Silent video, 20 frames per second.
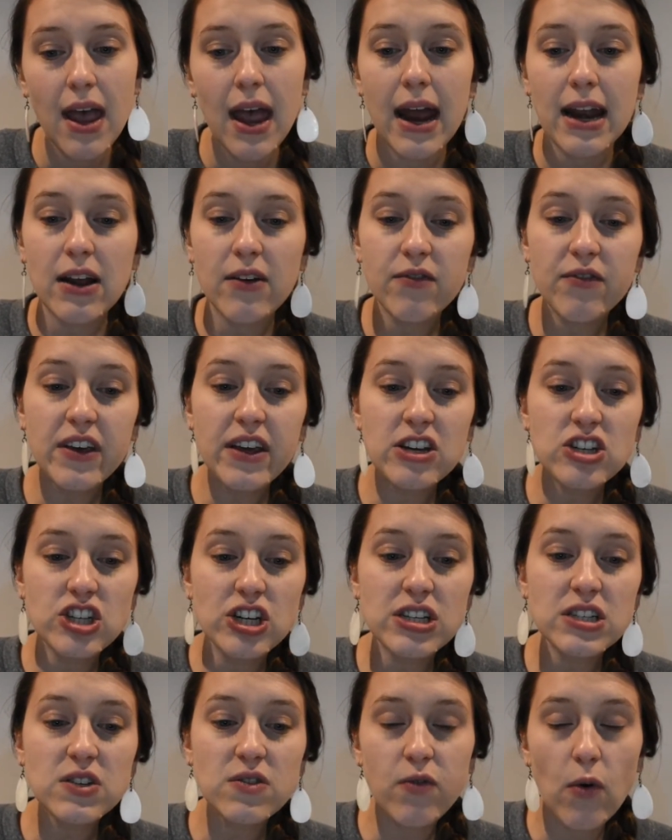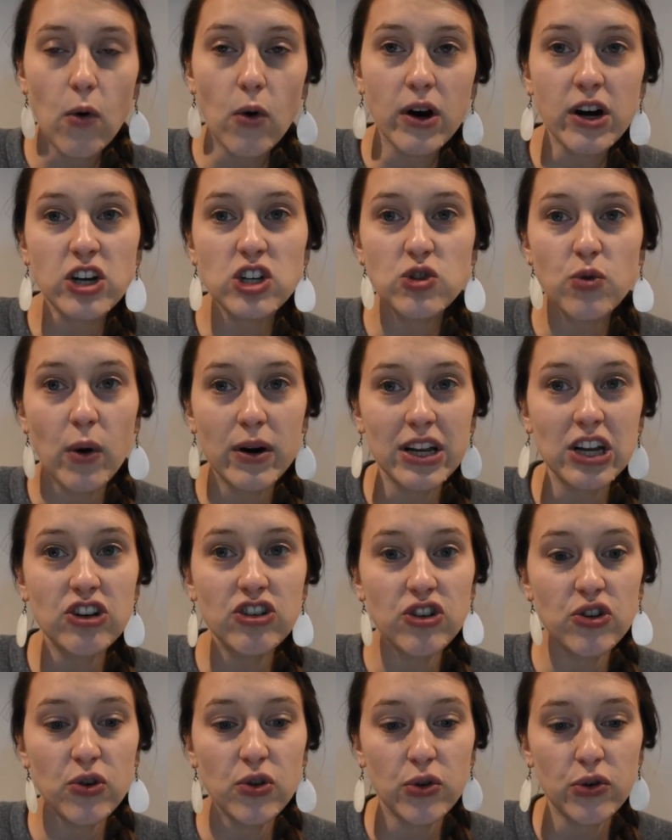In Ephesians 4
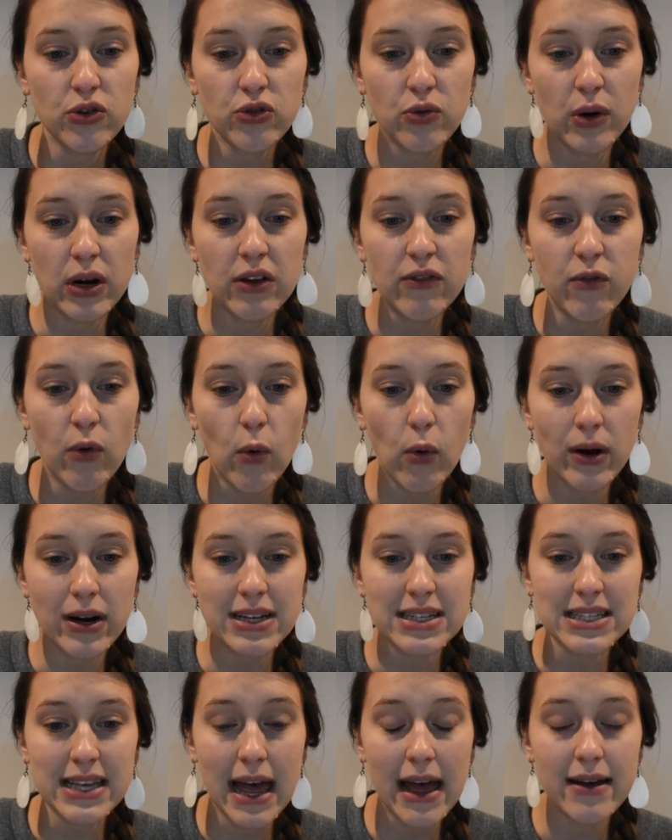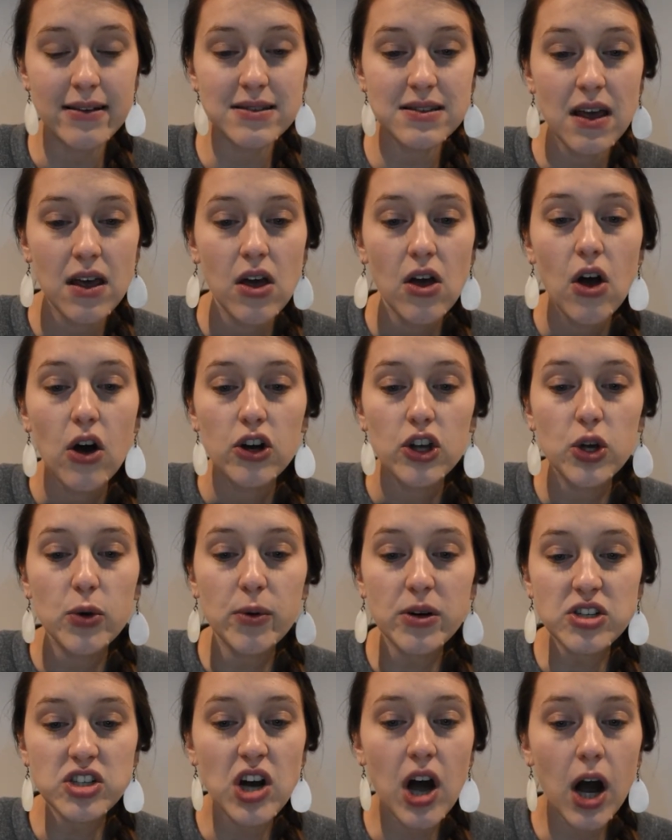22 through 24, it says, You
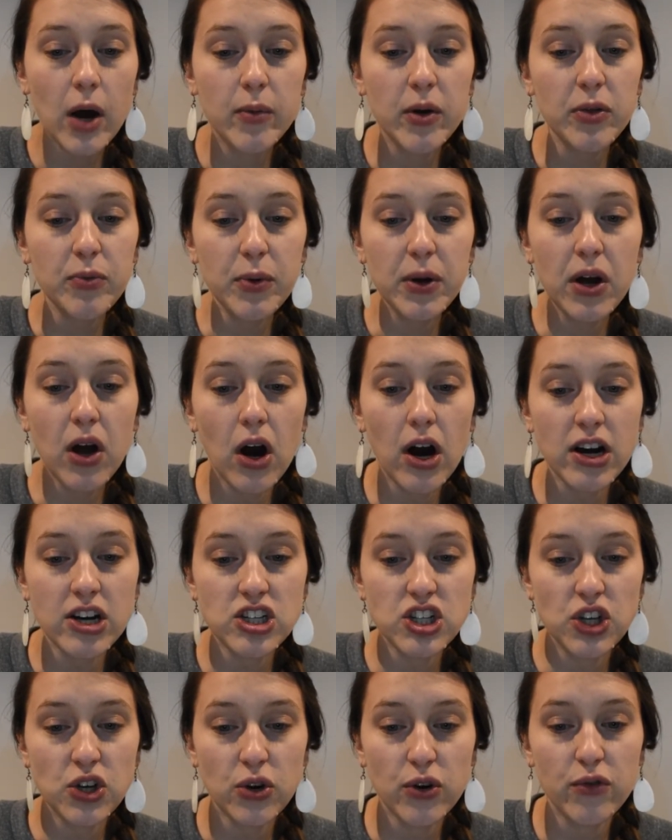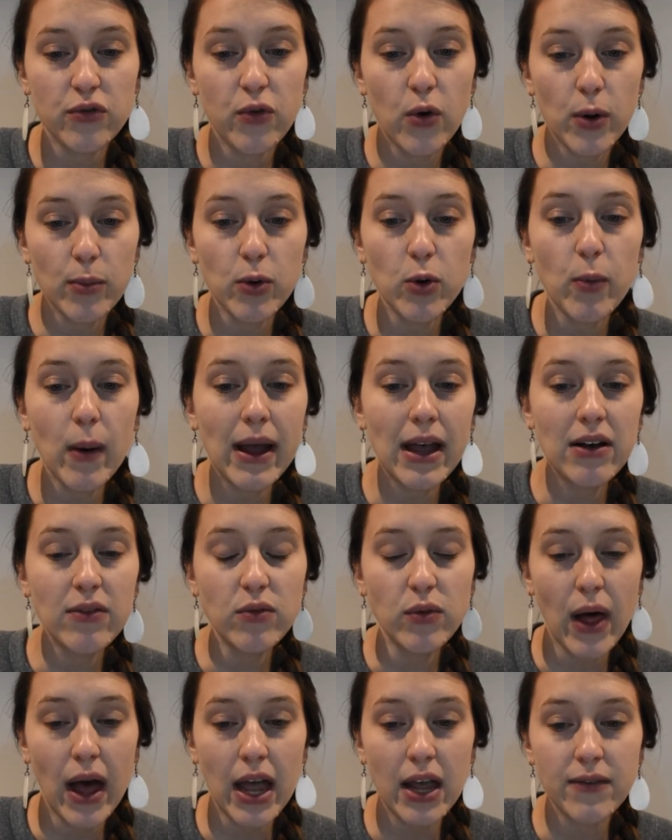were taught with regard to your former way
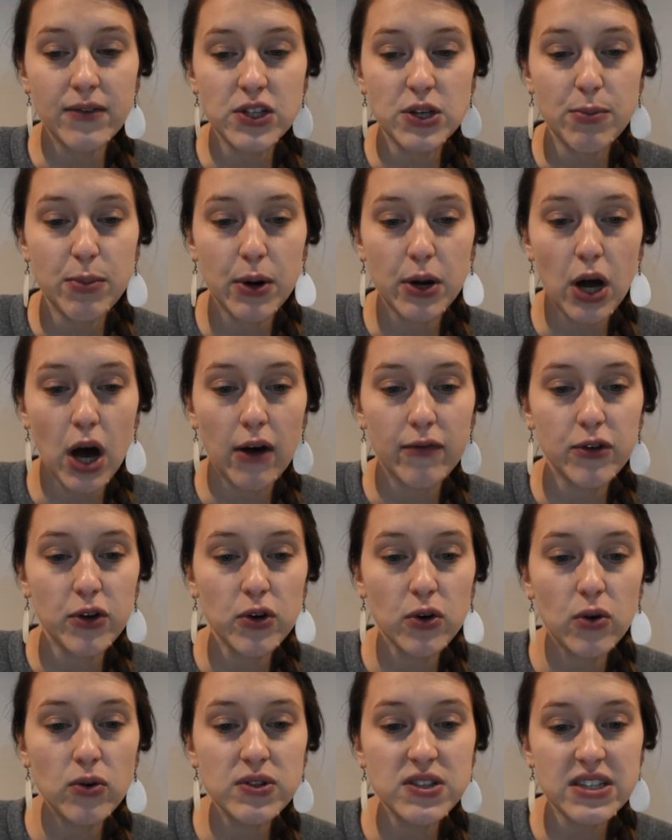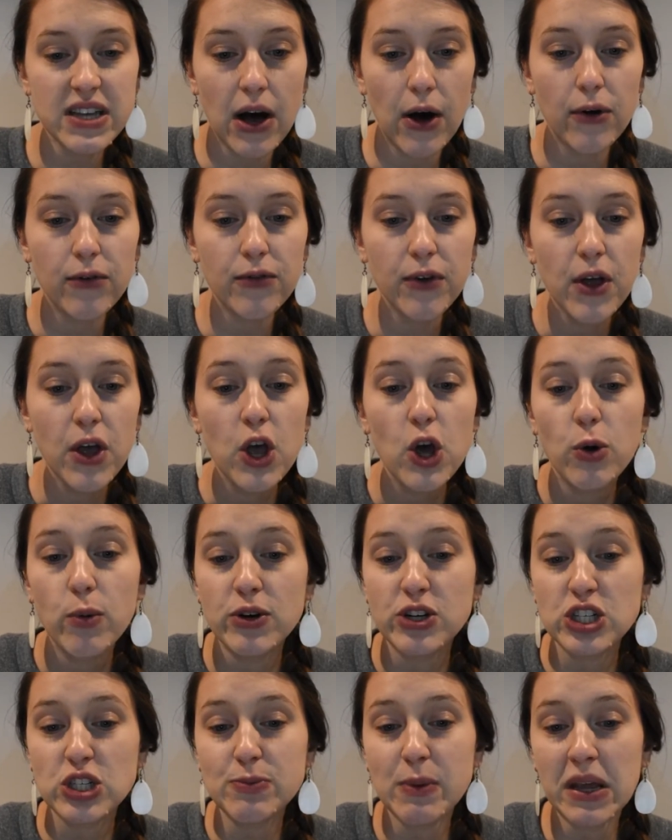of life to put off your old self,
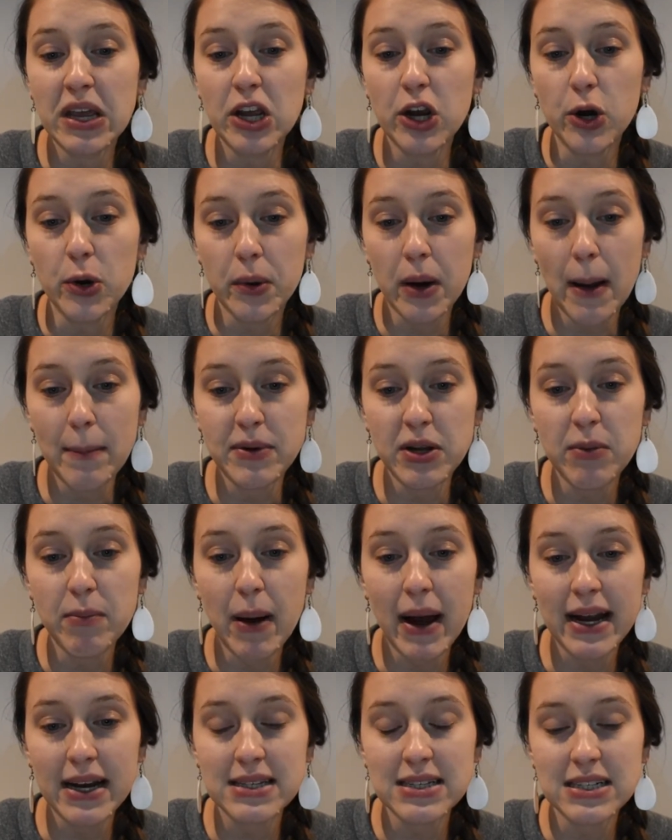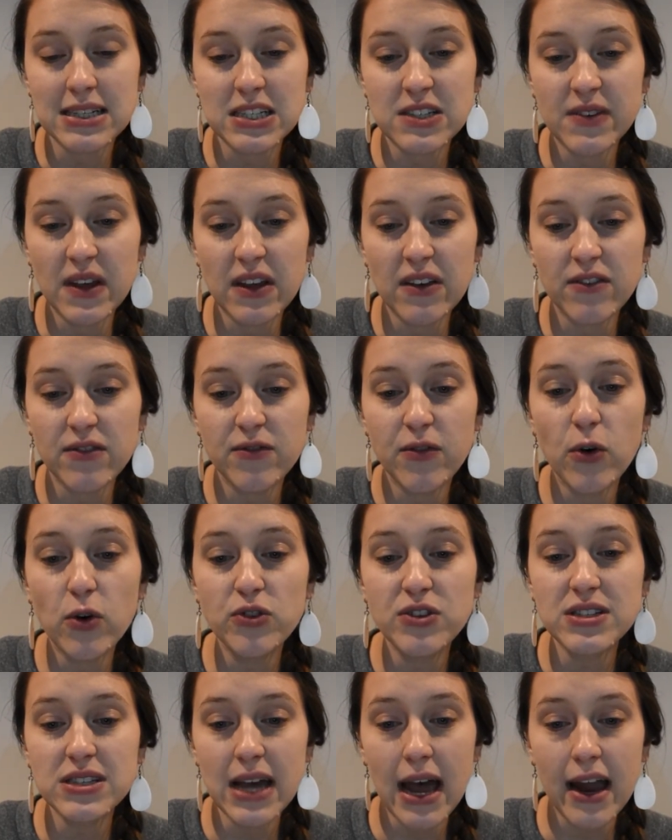which is being corrupted by its deceitful
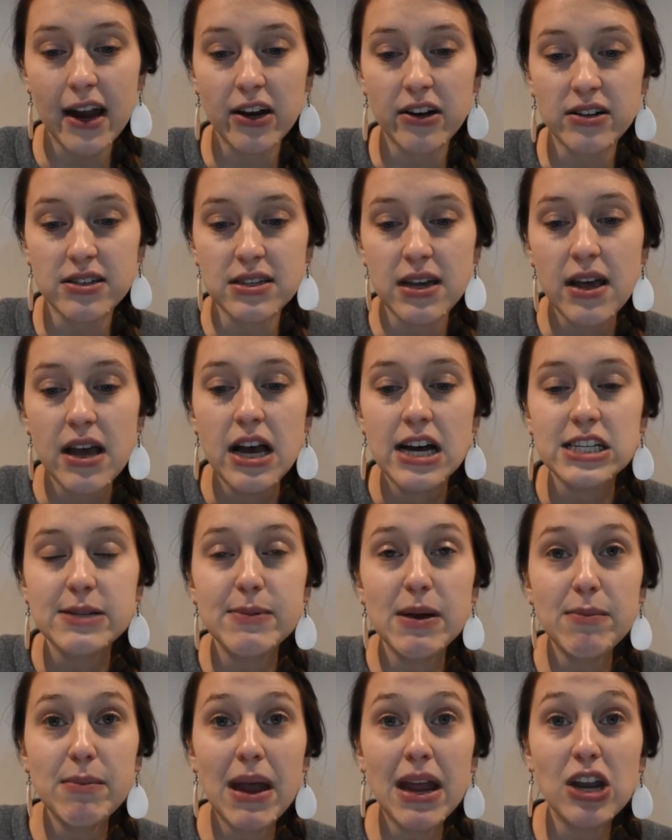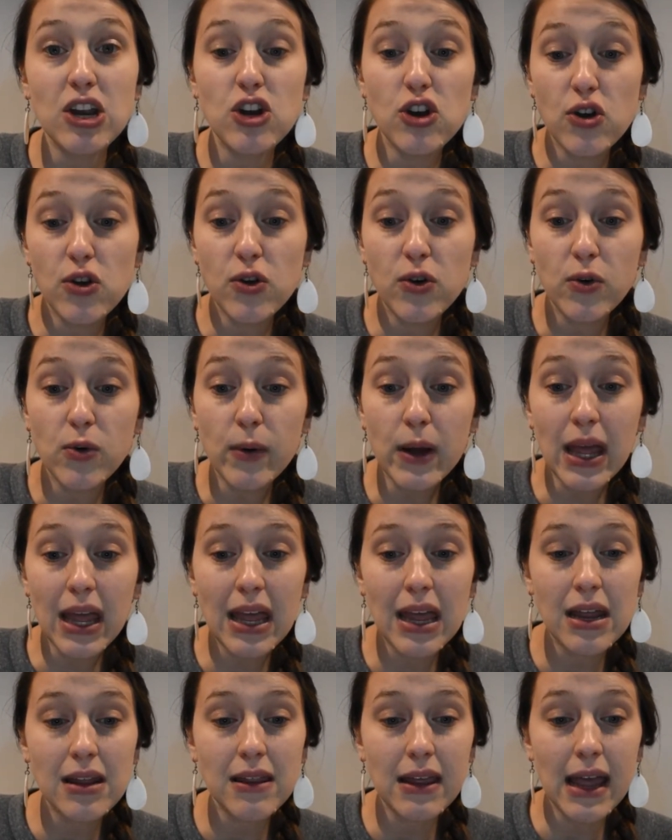desires, to be made new
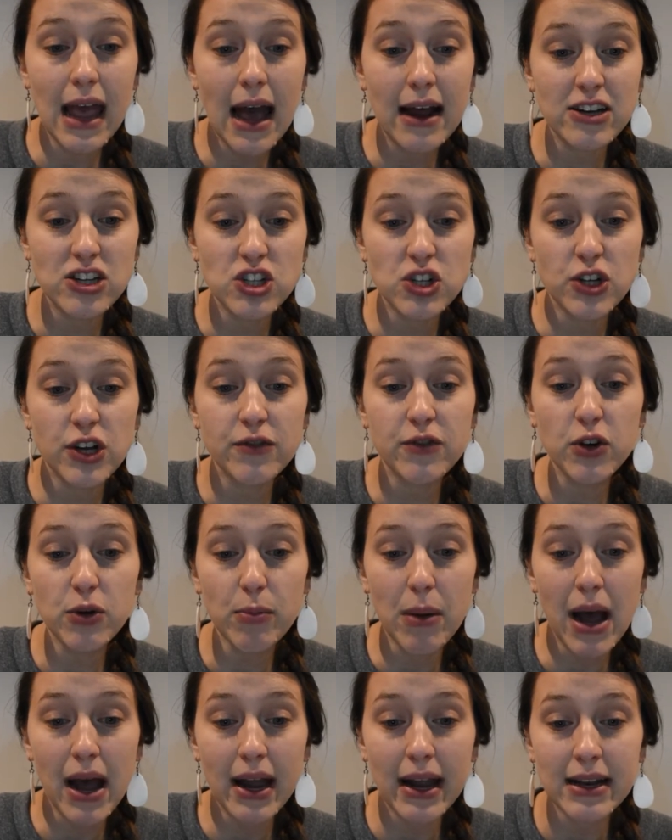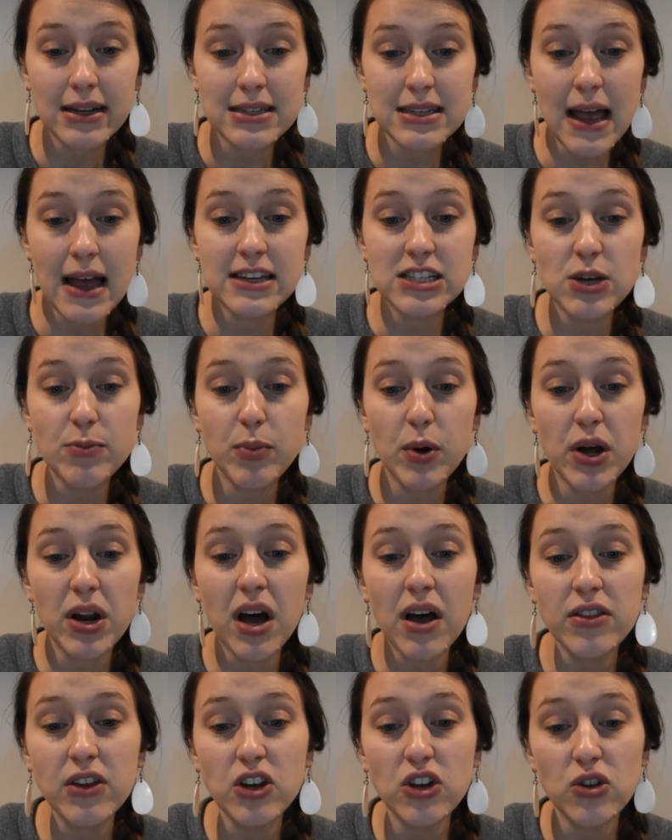in the attitude of your minds, and to put
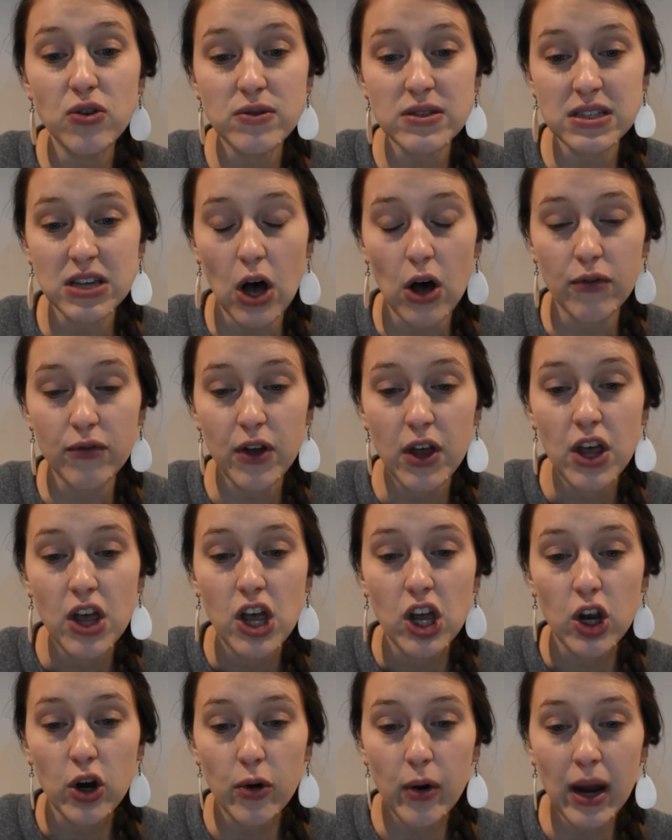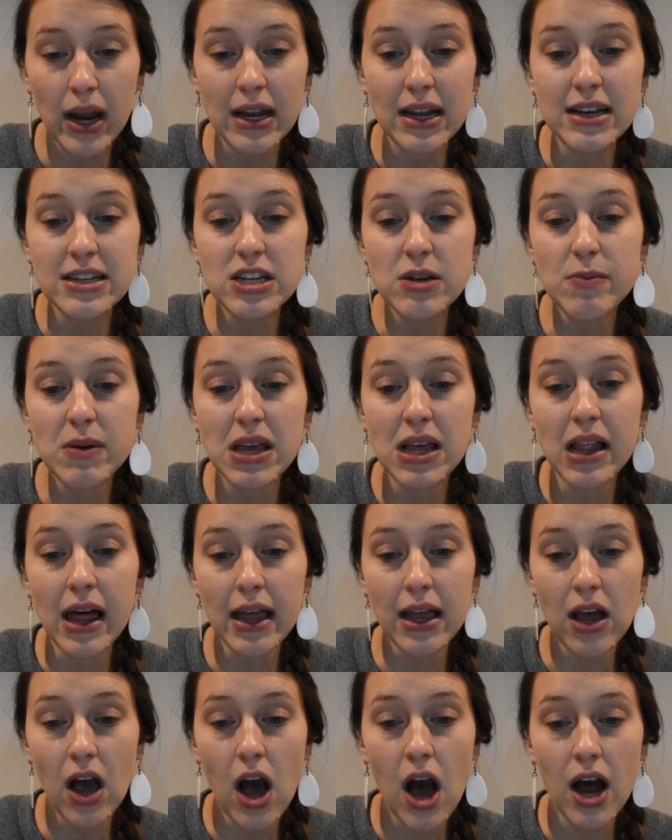on the new self, created to be
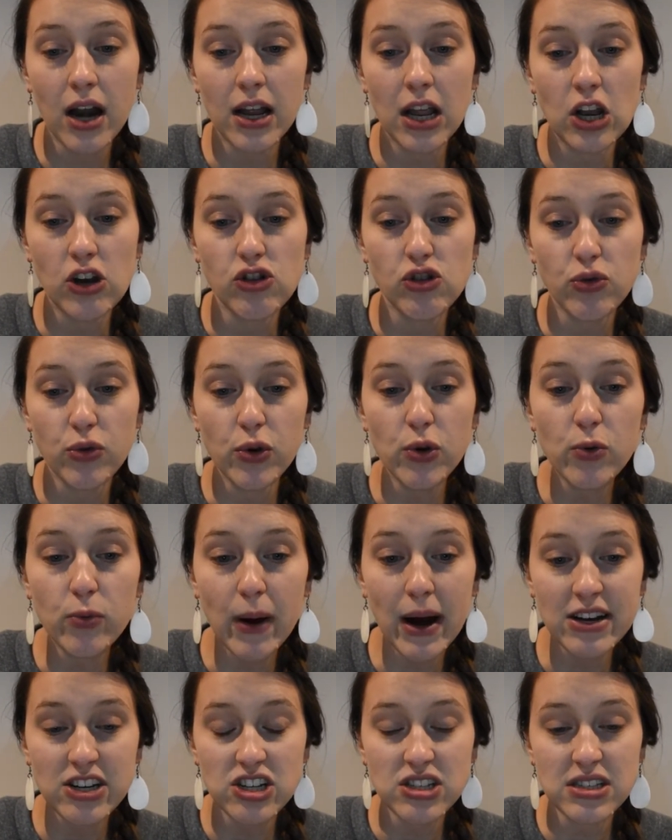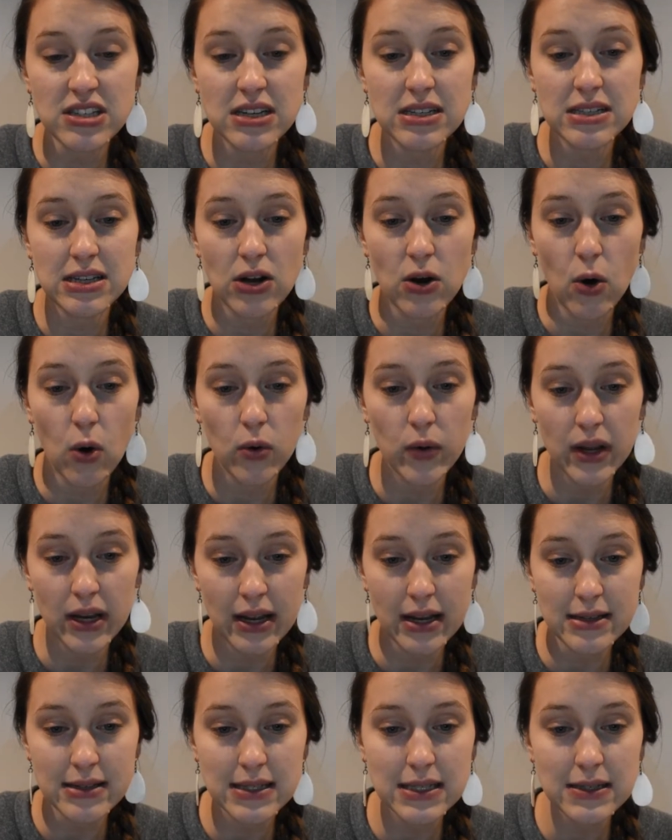like God in true righteousness and
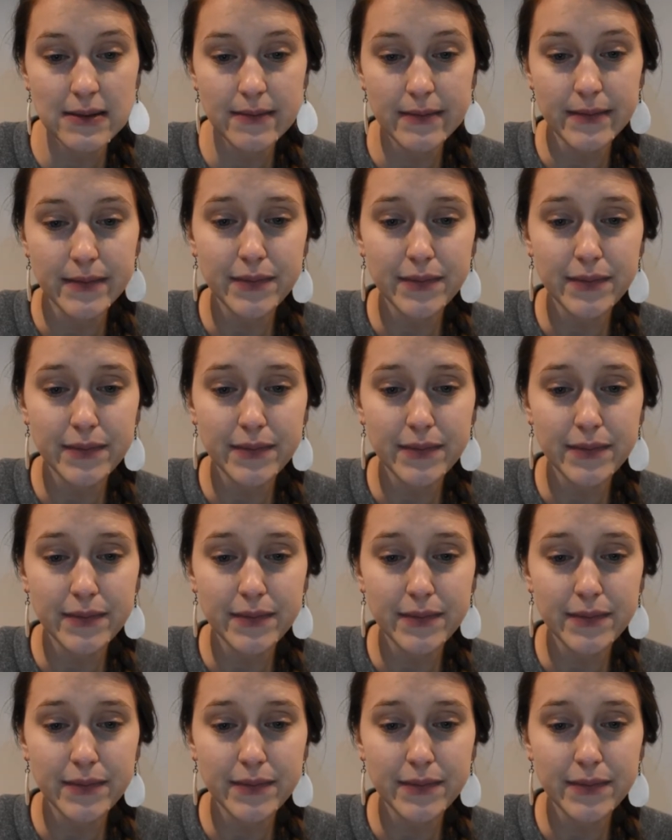holiness.